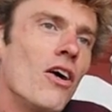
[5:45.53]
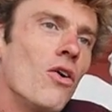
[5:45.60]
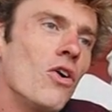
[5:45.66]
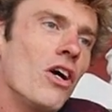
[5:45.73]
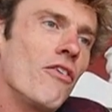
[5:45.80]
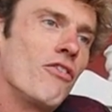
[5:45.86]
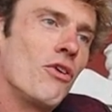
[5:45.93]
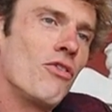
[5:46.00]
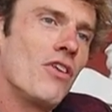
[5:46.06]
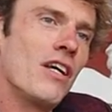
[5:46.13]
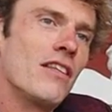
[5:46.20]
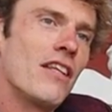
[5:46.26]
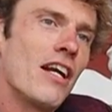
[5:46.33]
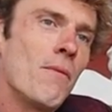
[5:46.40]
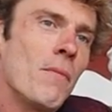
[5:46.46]
Or if you
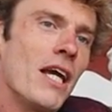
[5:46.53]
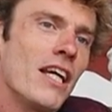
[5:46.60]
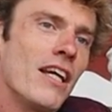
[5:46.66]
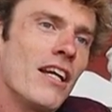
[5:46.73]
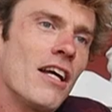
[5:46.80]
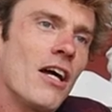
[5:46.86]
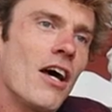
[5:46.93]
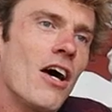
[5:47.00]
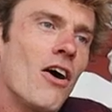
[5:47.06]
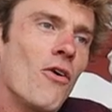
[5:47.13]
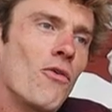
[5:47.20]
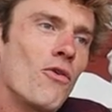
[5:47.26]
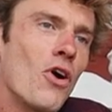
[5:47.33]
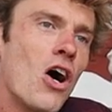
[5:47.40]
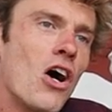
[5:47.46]
think that I'm making
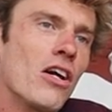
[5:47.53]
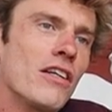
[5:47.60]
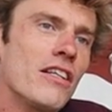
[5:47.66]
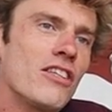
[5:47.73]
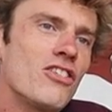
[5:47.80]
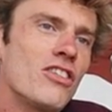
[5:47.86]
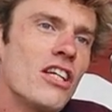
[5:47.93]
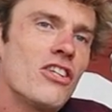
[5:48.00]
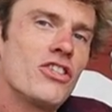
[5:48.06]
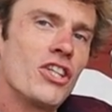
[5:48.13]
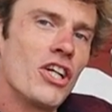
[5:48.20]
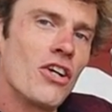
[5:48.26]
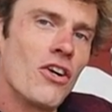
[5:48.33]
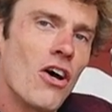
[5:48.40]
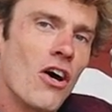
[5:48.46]
a wrong decision